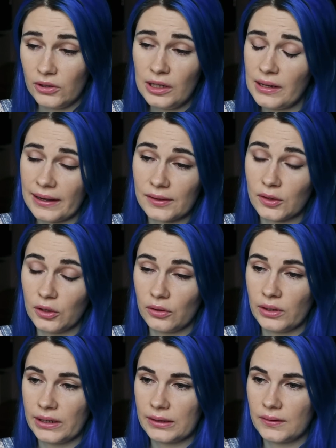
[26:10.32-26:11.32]
I really like the
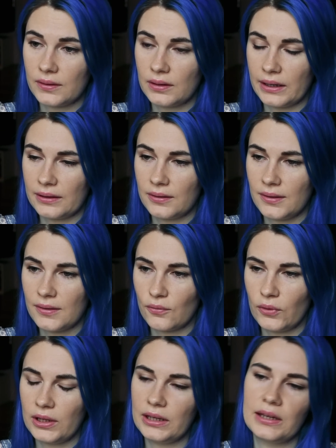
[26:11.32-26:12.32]
lyrics. Like, this is a
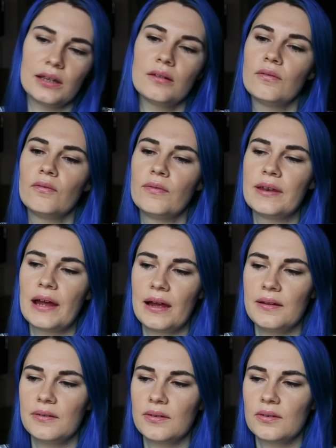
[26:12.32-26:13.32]
really
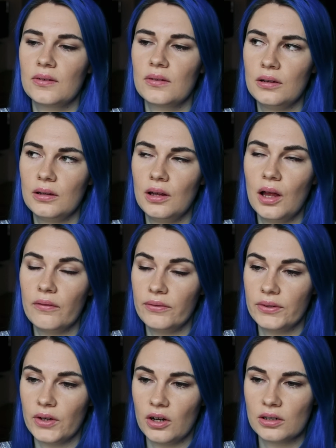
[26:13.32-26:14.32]
nice love
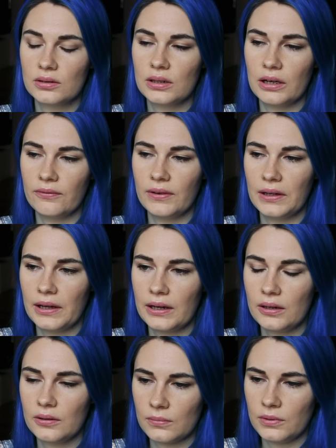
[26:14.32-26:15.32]
song, I feel
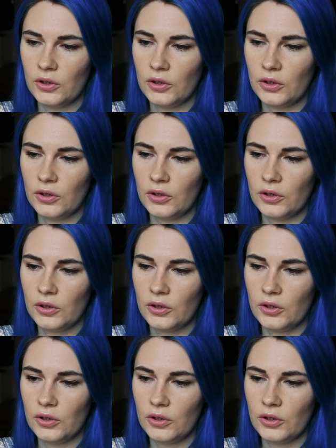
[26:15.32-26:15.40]
like.